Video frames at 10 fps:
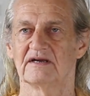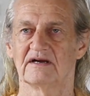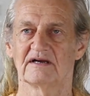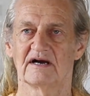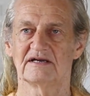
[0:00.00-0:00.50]

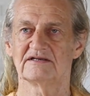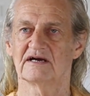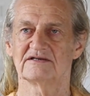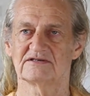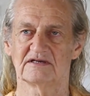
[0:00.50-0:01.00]

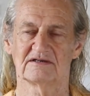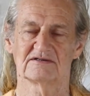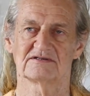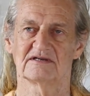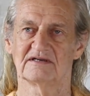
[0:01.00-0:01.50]
I see it
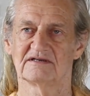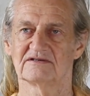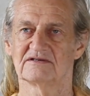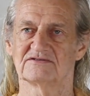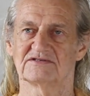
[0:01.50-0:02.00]
as the
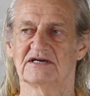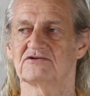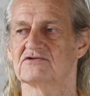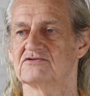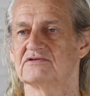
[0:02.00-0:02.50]

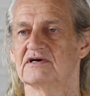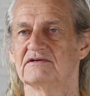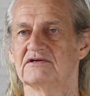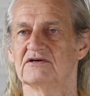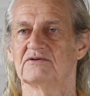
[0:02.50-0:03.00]
central,
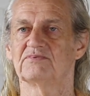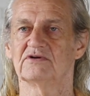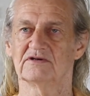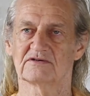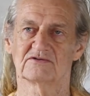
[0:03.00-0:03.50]

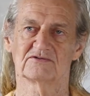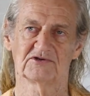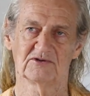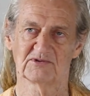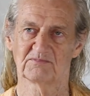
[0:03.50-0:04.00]
political
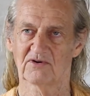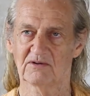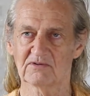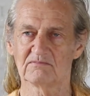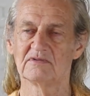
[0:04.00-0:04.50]
human
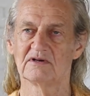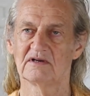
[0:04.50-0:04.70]
problem.